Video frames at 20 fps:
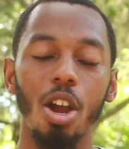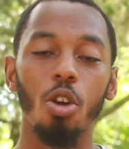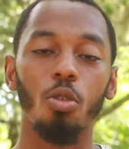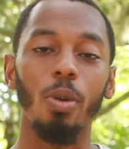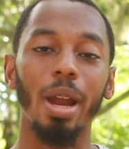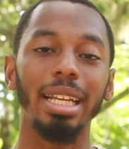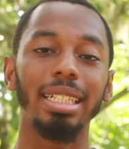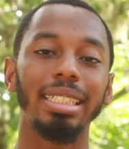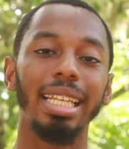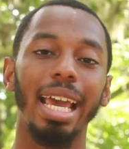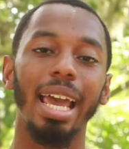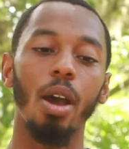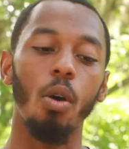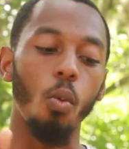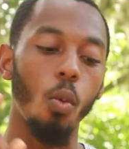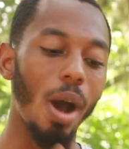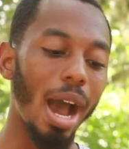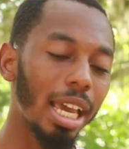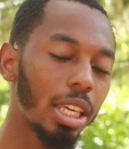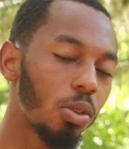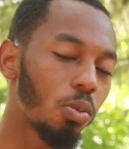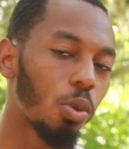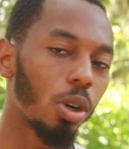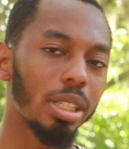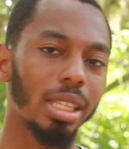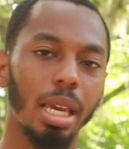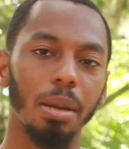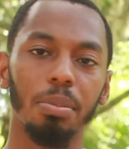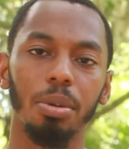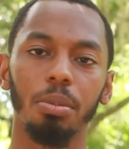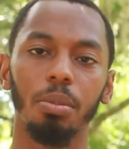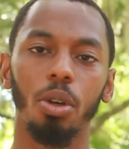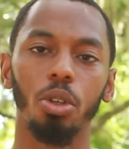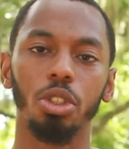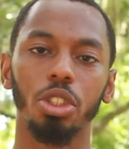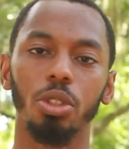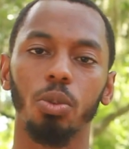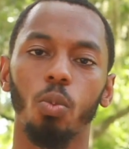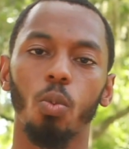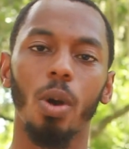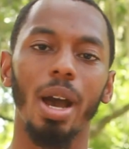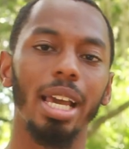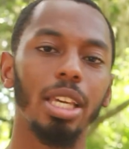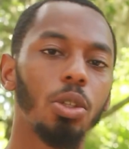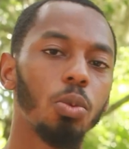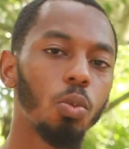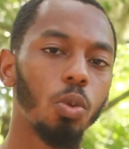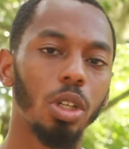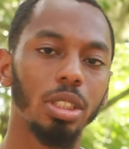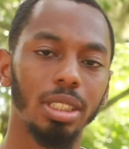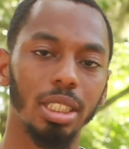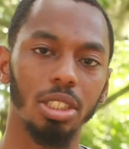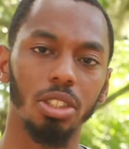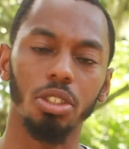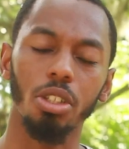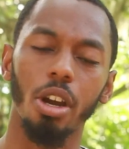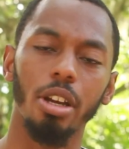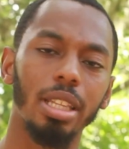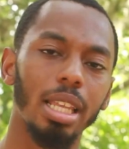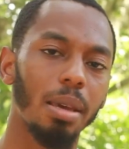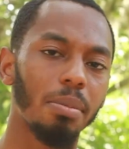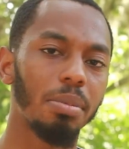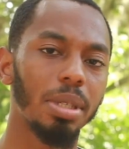Write down why you want that promotion, why you want to start that